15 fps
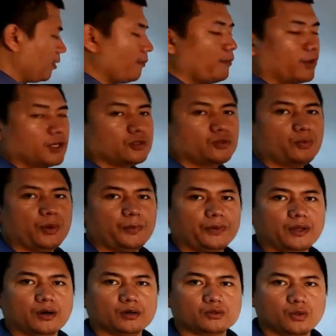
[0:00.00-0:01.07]
more than two people
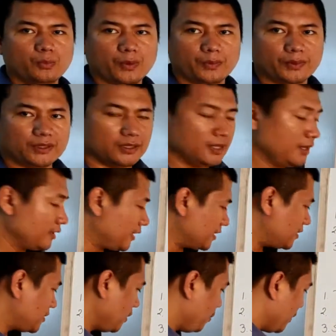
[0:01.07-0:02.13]
or two people, then
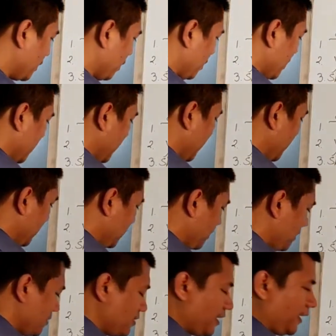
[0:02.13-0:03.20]
still we call
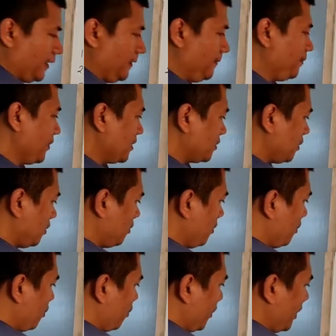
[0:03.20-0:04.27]
it they. So
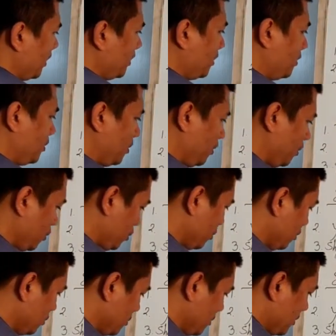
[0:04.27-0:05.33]
we, you,
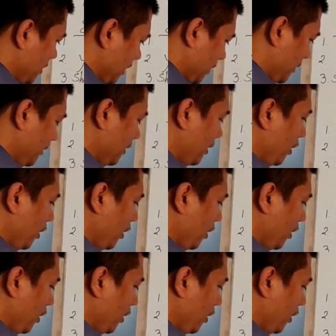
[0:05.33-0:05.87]
they.